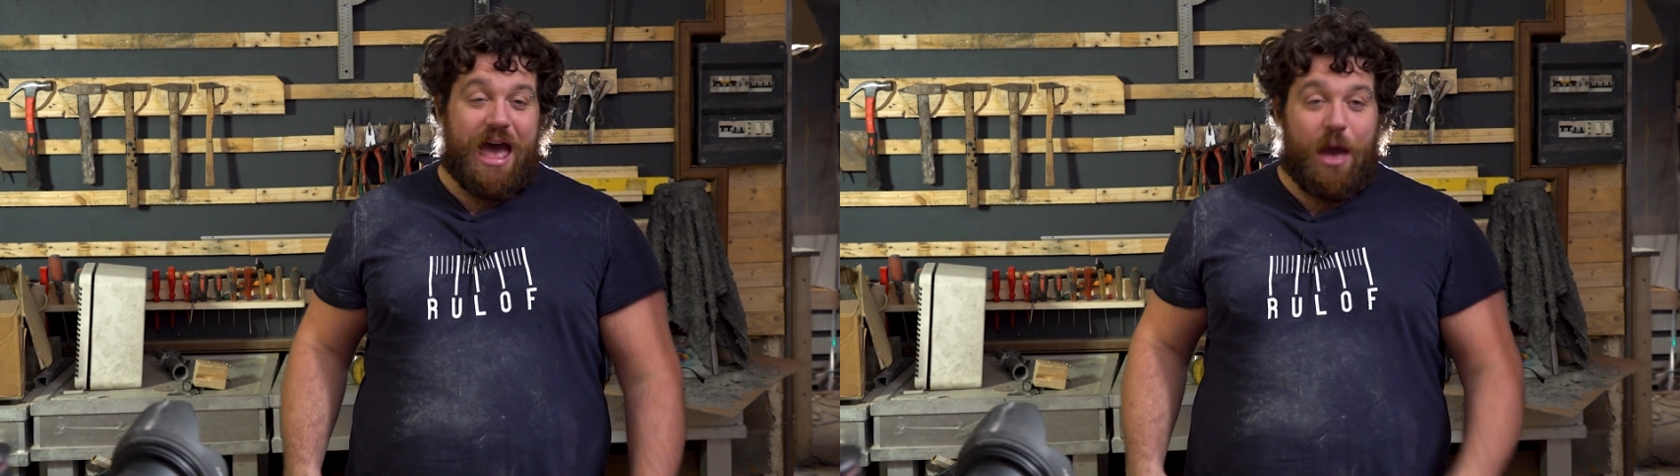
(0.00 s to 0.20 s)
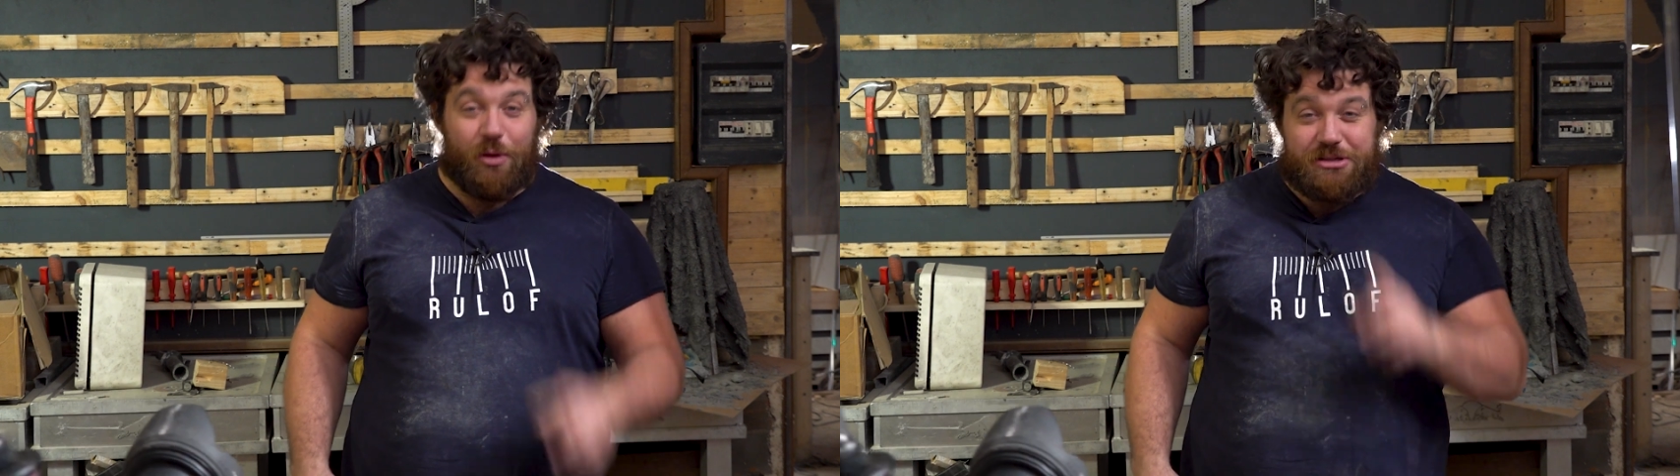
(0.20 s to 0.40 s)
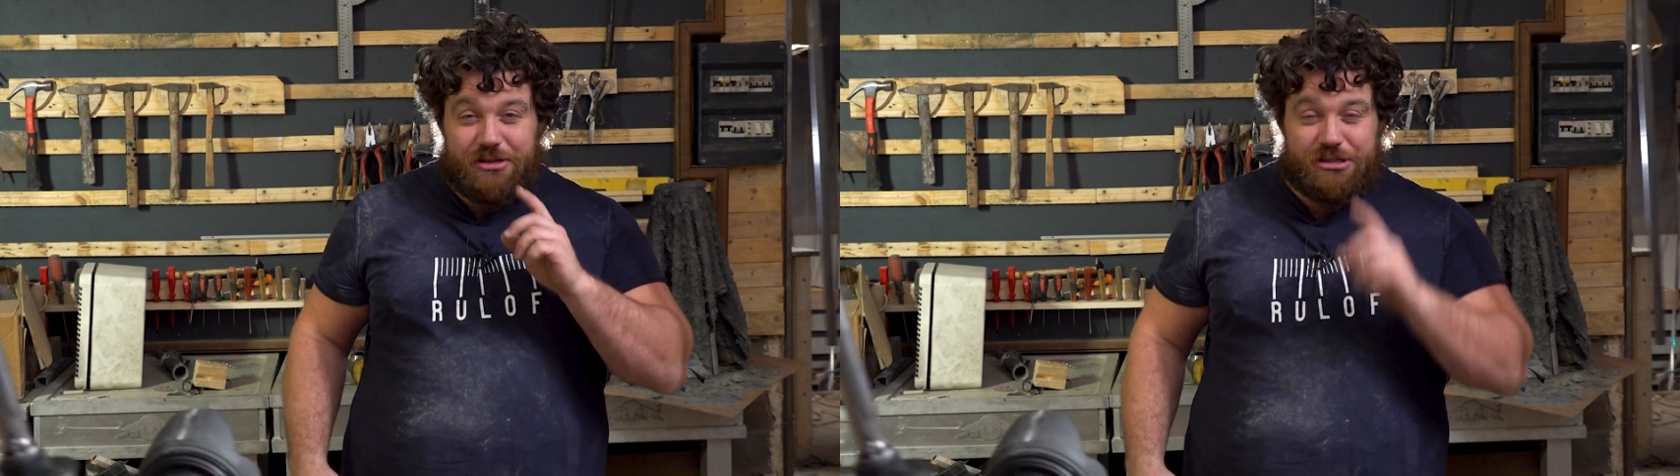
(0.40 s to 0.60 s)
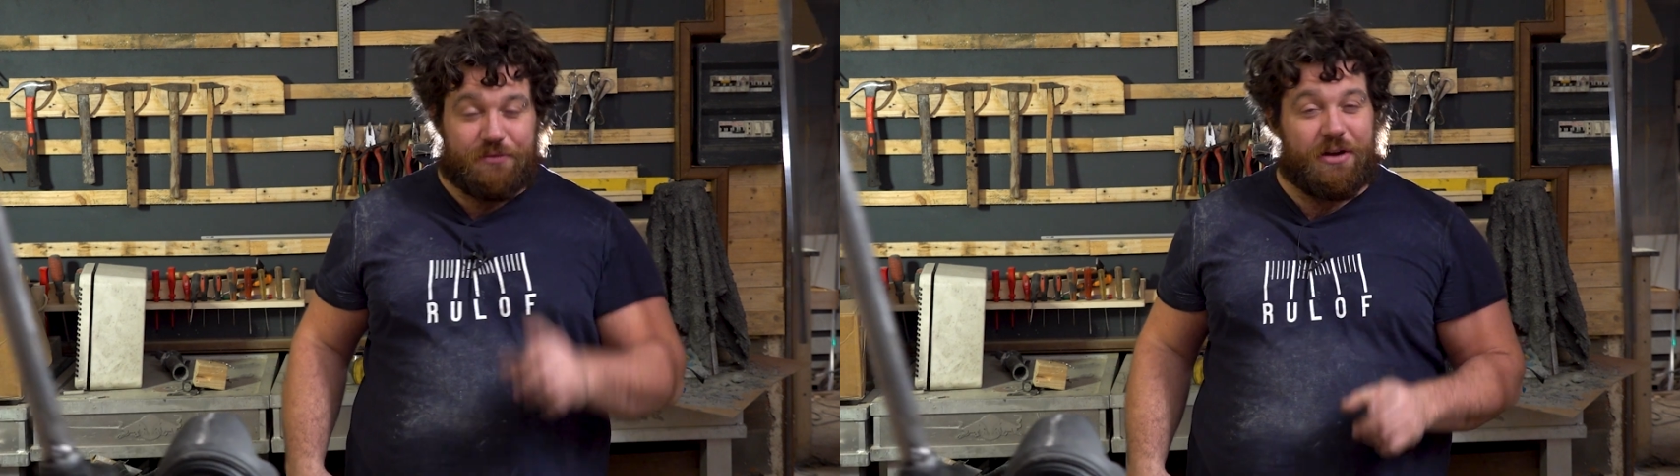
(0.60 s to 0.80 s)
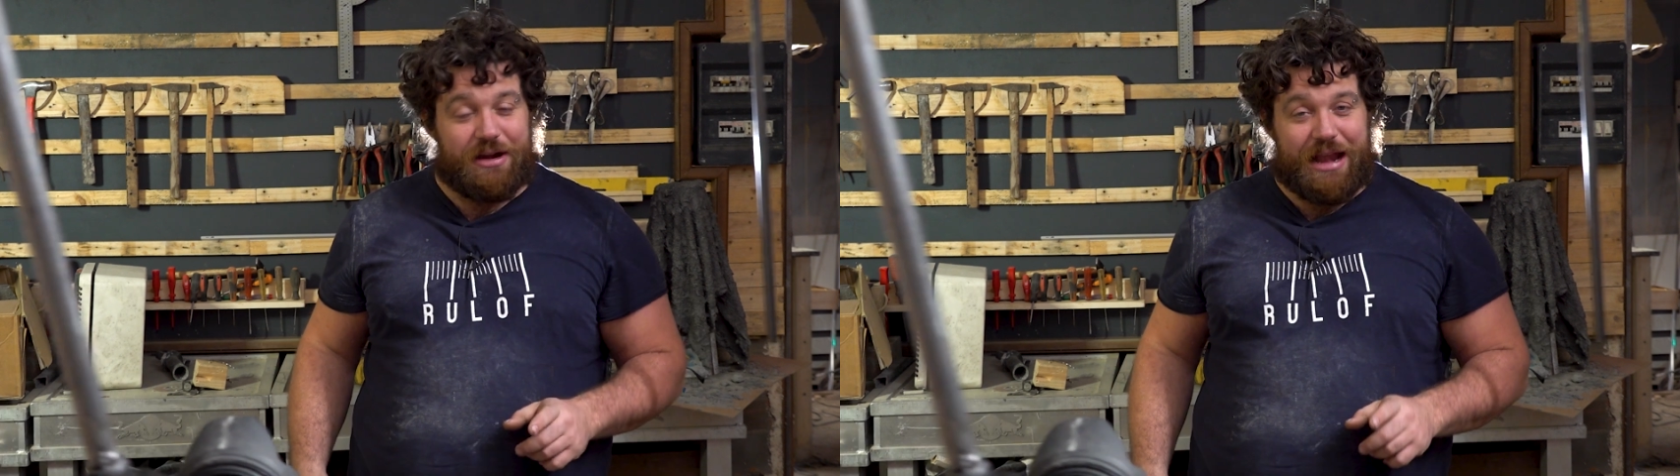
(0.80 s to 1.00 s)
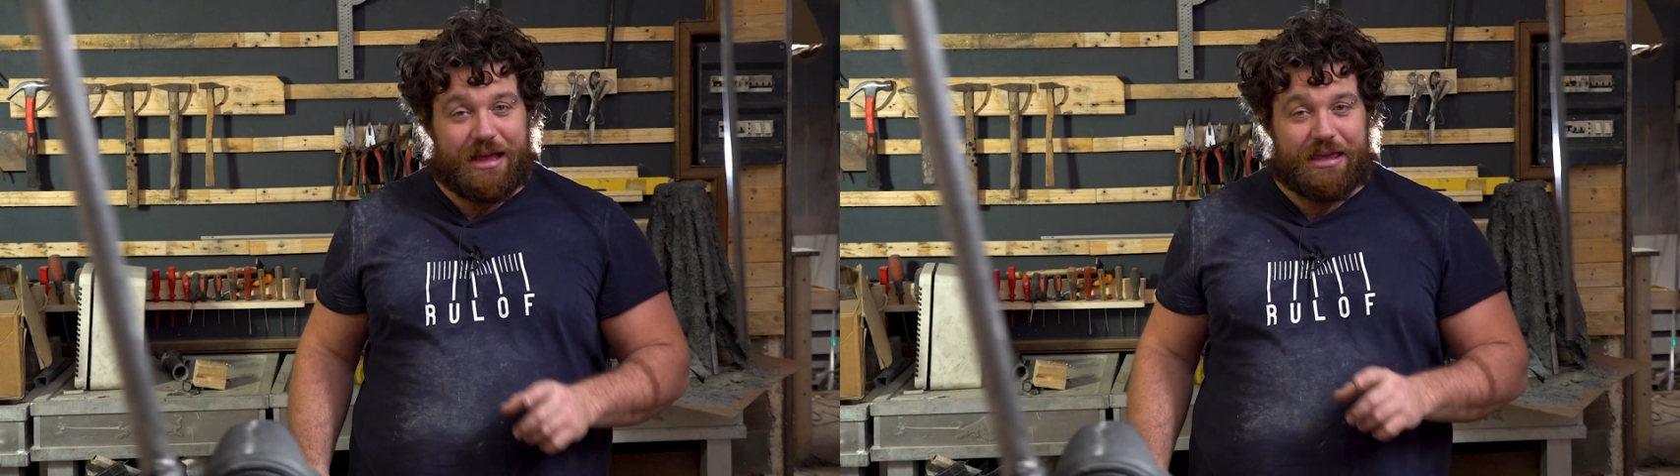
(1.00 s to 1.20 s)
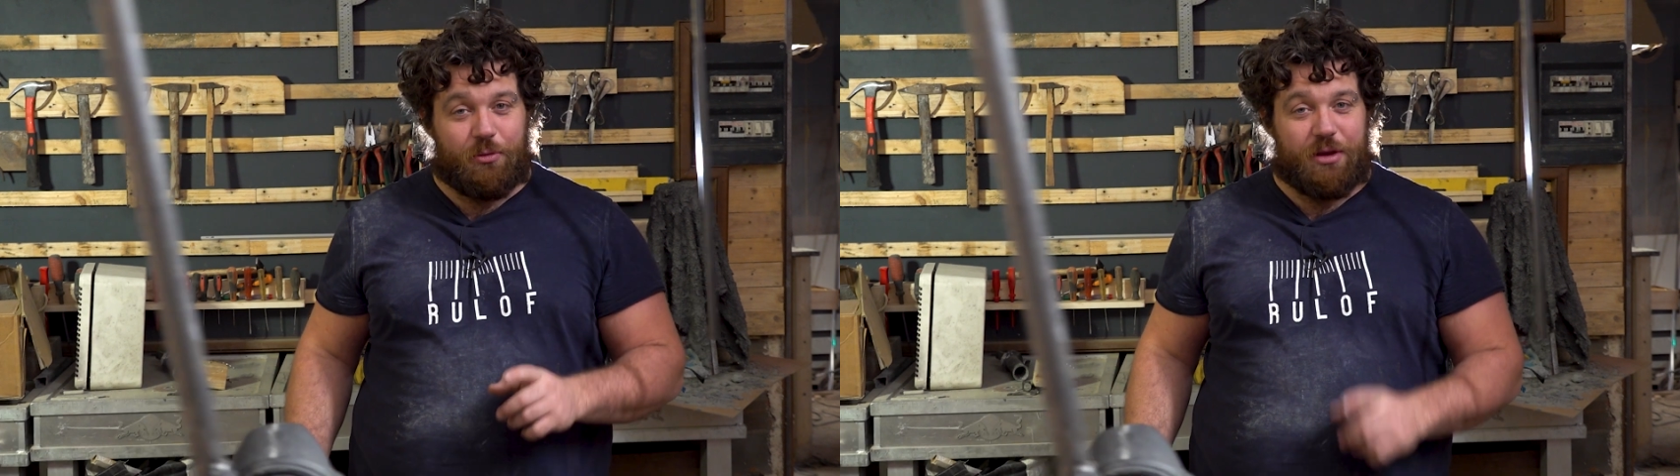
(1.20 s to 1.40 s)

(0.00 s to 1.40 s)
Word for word: I was also very lucky